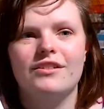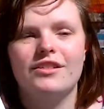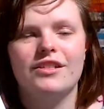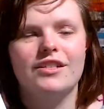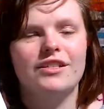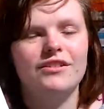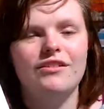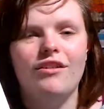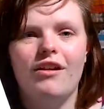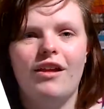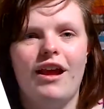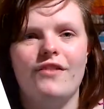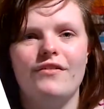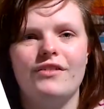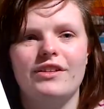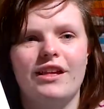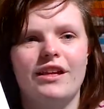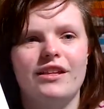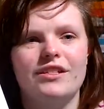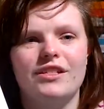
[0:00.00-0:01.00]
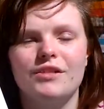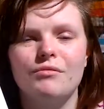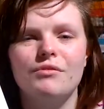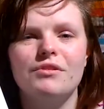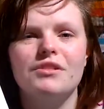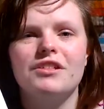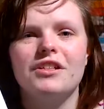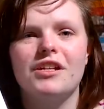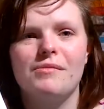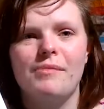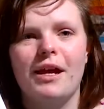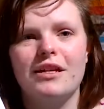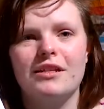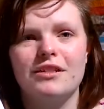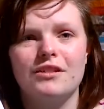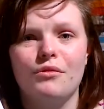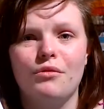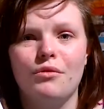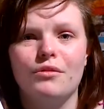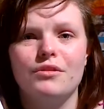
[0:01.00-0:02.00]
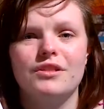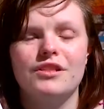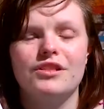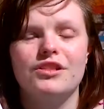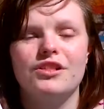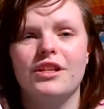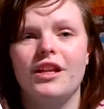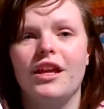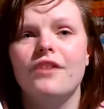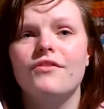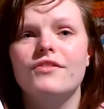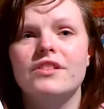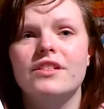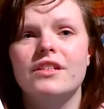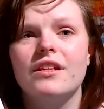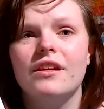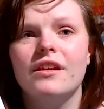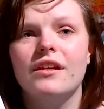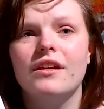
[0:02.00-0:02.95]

She's not having that. She wants to go back to the horses she loves.